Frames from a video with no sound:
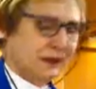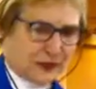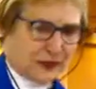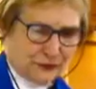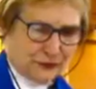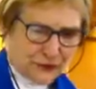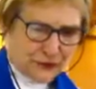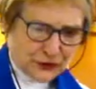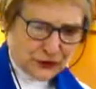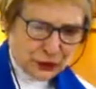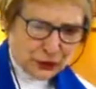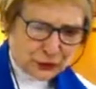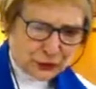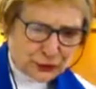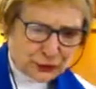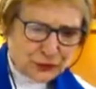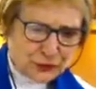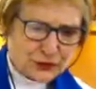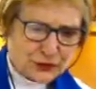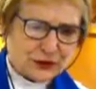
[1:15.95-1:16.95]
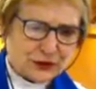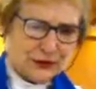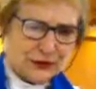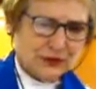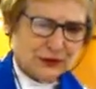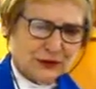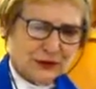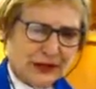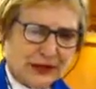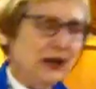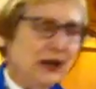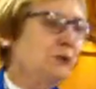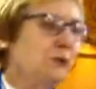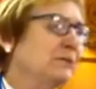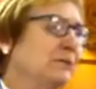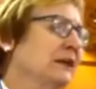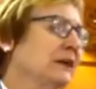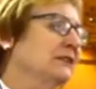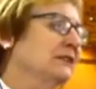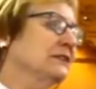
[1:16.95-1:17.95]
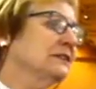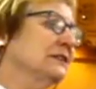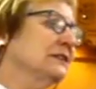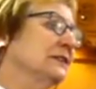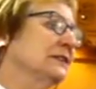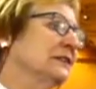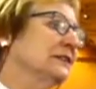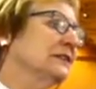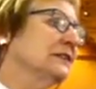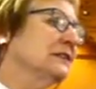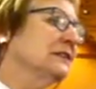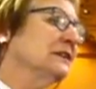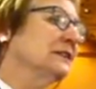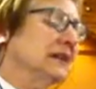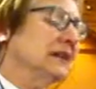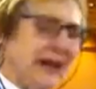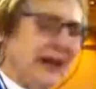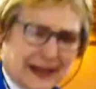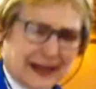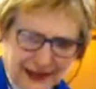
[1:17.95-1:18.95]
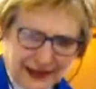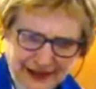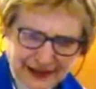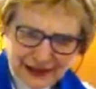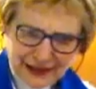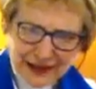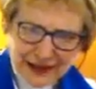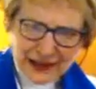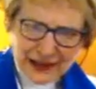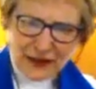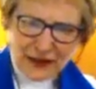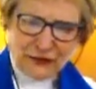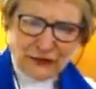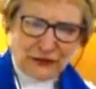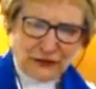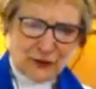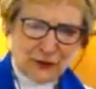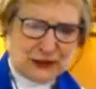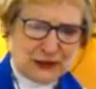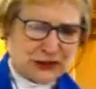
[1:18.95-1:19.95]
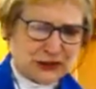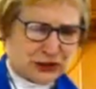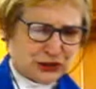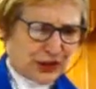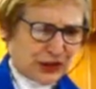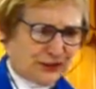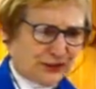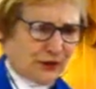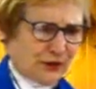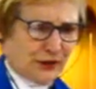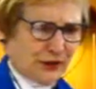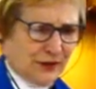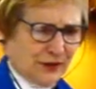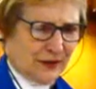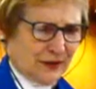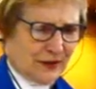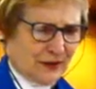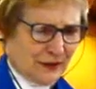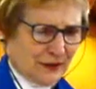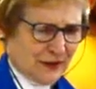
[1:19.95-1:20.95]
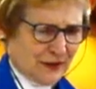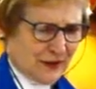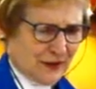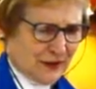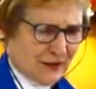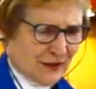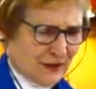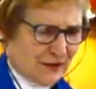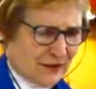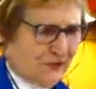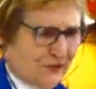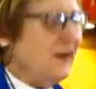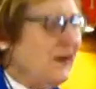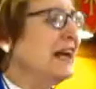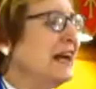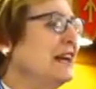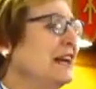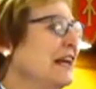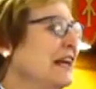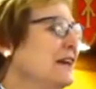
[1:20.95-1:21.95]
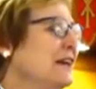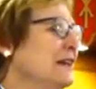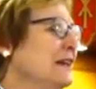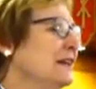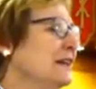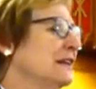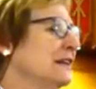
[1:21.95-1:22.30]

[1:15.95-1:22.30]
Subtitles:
confused, helpless, alienated from each other, fighting,